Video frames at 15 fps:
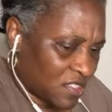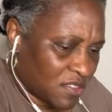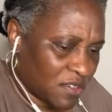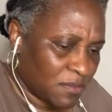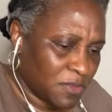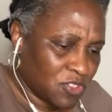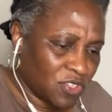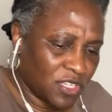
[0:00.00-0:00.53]
Let
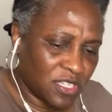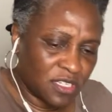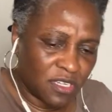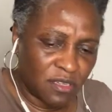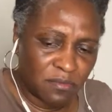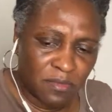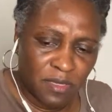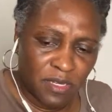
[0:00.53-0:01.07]
me try to,
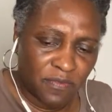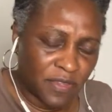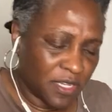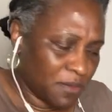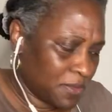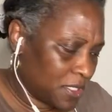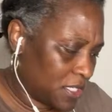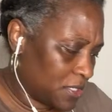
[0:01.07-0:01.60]
matter of fact, I'll
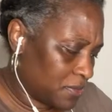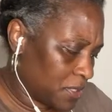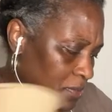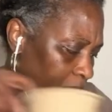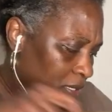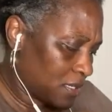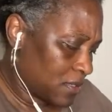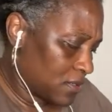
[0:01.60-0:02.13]
take that
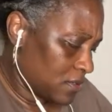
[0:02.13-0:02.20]
part.